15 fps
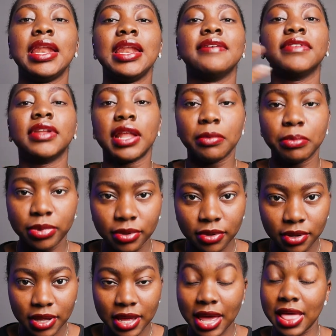level up.
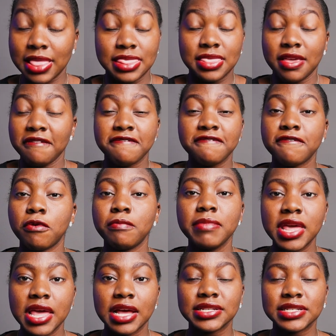And for
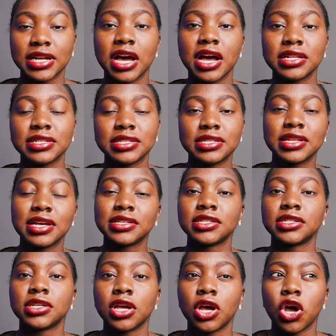me as an artist,
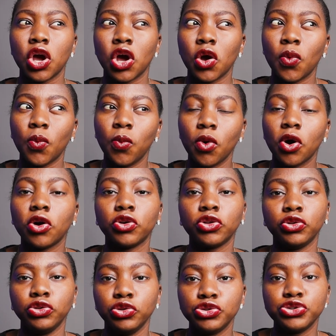that's what
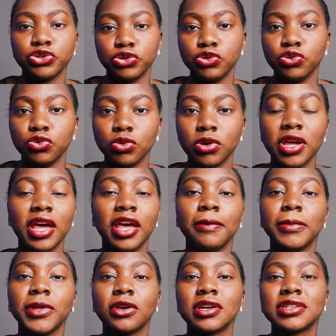you should do,
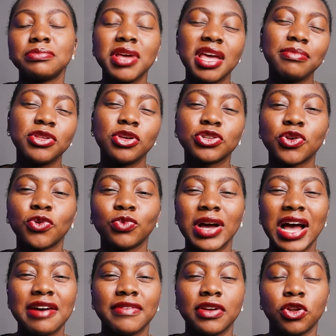because maybe your song will
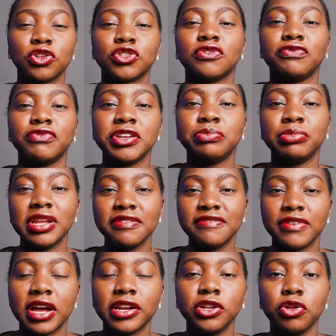have a lot of replay
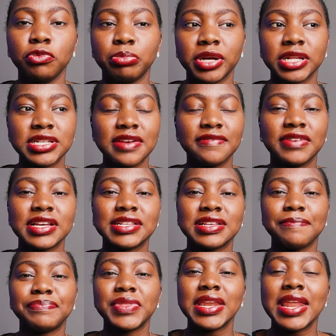value, but if there's
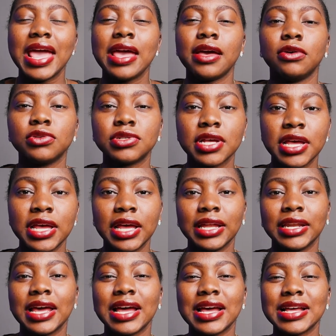something else
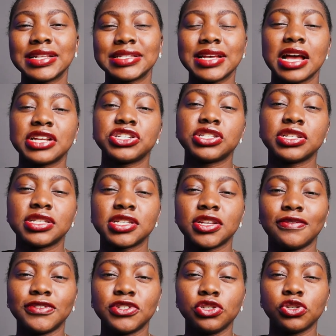that attaches
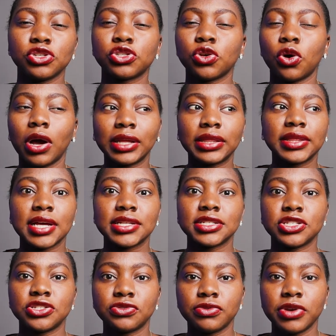itself to your song, that
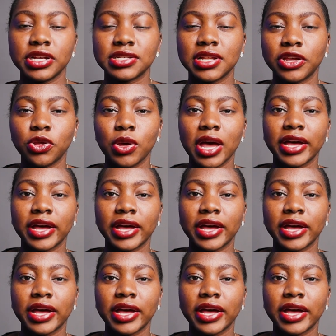is great. Like, you